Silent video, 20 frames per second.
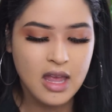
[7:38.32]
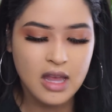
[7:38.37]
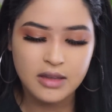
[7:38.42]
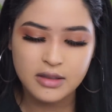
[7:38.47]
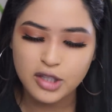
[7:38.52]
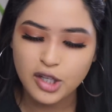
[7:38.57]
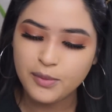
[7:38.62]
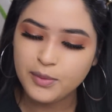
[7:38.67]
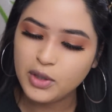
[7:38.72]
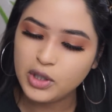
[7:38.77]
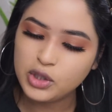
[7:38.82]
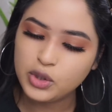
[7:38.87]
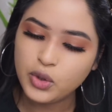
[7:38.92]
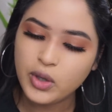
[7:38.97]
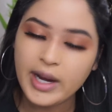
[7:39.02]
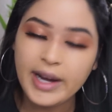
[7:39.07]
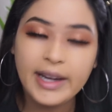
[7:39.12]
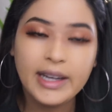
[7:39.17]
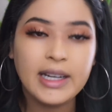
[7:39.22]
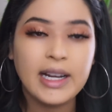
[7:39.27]
so if you're
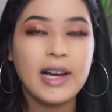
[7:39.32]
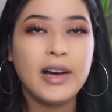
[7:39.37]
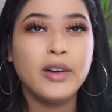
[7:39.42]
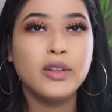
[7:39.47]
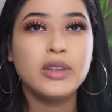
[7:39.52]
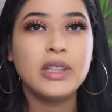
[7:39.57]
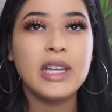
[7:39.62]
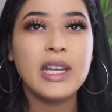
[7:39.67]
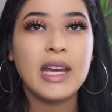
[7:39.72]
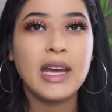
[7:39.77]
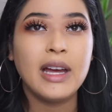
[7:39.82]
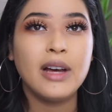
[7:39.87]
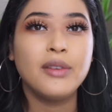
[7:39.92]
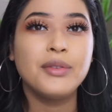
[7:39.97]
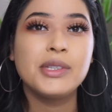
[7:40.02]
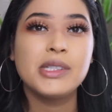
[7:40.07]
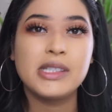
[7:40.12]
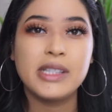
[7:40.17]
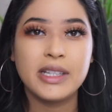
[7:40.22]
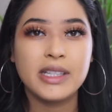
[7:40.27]
trying out the elf
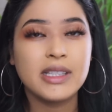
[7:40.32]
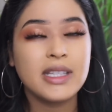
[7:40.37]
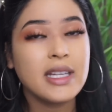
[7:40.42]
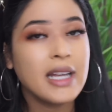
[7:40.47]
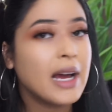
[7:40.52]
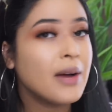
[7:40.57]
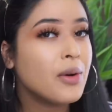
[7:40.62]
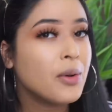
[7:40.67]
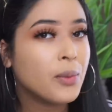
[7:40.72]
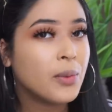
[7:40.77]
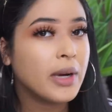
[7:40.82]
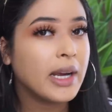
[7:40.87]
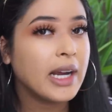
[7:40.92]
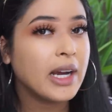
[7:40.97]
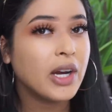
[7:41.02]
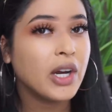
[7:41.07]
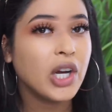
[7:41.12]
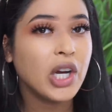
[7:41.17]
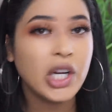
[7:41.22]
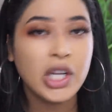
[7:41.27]
16 hour
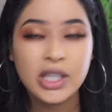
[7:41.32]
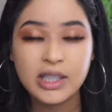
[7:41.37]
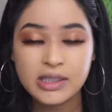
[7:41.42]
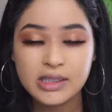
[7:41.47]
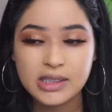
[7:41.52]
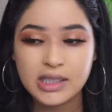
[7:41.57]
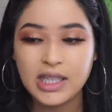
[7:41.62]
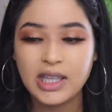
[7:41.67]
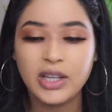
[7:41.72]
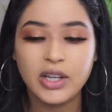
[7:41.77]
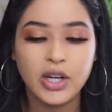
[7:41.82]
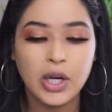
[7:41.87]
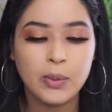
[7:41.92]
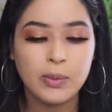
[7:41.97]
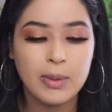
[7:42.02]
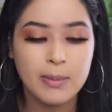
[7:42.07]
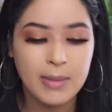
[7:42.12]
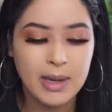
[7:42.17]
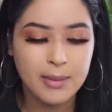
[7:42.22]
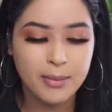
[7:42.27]
wear concealer
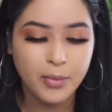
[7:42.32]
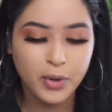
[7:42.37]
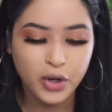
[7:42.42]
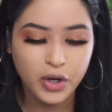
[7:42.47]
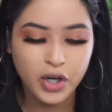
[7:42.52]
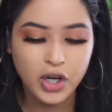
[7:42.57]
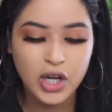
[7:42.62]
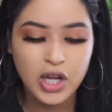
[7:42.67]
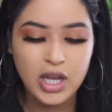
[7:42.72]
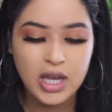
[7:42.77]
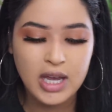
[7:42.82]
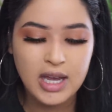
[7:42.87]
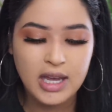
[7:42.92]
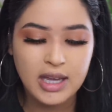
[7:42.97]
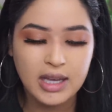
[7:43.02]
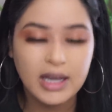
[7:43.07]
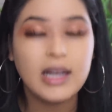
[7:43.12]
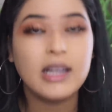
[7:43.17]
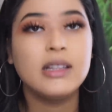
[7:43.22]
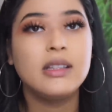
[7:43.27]
remember
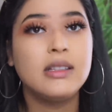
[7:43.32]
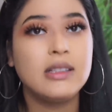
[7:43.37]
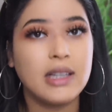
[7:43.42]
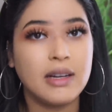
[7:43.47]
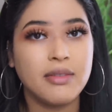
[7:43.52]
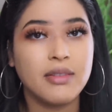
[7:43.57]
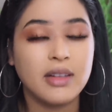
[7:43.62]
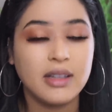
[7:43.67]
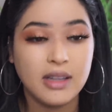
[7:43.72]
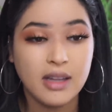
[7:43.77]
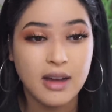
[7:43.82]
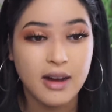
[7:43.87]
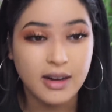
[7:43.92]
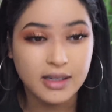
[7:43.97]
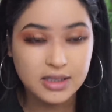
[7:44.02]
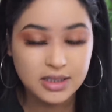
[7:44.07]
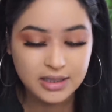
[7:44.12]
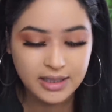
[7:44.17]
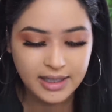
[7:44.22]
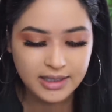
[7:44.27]
it definitely
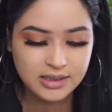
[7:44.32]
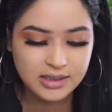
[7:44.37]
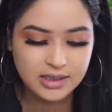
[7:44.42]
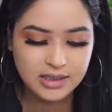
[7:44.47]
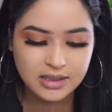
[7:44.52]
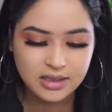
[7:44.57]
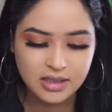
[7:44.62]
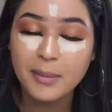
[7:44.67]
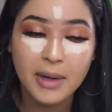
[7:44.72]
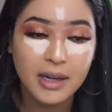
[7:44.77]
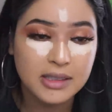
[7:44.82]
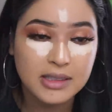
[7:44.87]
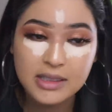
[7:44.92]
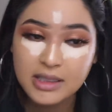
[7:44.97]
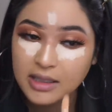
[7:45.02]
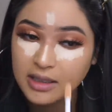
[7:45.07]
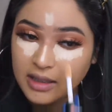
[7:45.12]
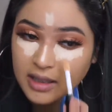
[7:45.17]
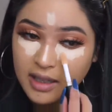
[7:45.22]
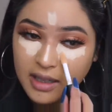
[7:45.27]
oxidizes i
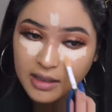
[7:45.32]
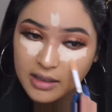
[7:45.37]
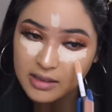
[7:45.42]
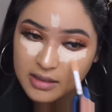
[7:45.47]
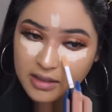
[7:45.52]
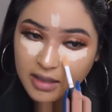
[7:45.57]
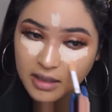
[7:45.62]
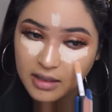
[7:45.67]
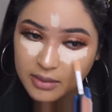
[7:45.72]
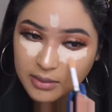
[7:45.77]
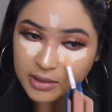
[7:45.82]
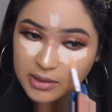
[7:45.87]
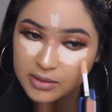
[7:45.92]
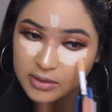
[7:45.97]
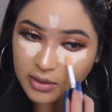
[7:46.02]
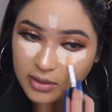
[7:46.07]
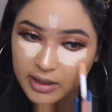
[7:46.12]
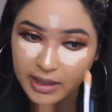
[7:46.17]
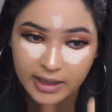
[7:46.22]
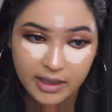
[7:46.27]
didn't think this color was
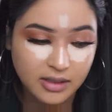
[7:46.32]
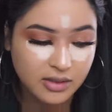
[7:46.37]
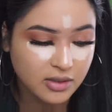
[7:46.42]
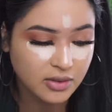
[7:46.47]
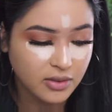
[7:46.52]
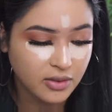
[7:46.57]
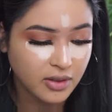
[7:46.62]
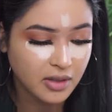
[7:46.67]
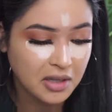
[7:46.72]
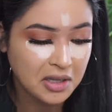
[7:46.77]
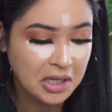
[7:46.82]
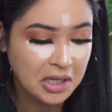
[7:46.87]
so light too